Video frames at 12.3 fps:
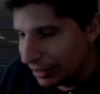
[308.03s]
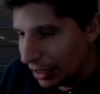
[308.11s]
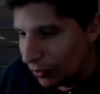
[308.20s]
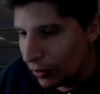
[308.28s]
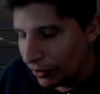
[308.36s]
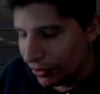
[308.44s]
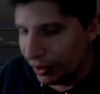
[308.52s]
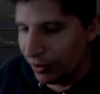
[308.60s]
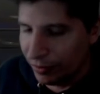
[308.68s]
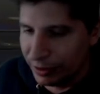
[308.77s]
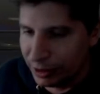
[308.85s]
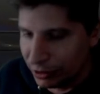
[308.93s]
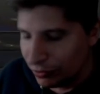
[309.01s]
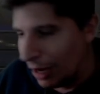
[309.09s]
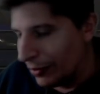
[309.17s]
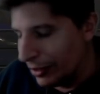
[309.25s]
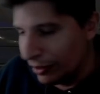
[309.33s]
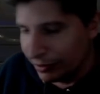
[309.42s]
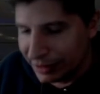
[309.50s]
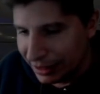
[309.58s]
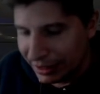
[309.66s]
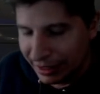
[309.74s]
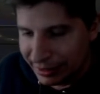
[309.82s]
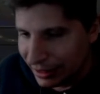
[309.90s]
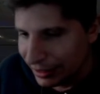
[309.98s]
not worth it, which is why we don't see
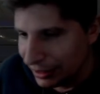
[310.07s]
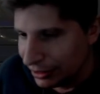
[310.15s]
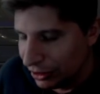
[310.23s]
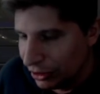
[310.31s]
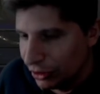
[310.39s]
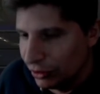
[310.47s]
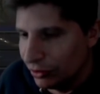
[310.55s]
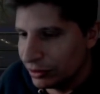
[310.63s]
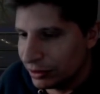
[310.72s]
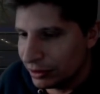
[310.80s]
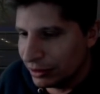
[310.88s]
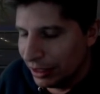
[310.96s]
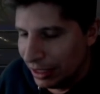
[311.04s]
things like this used